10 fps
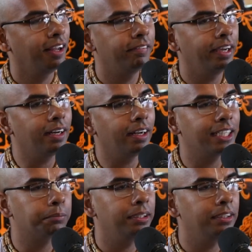where
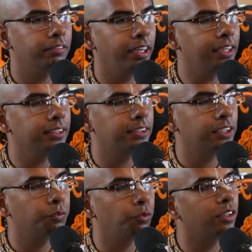is
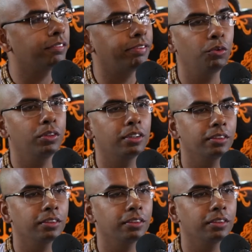this wood found?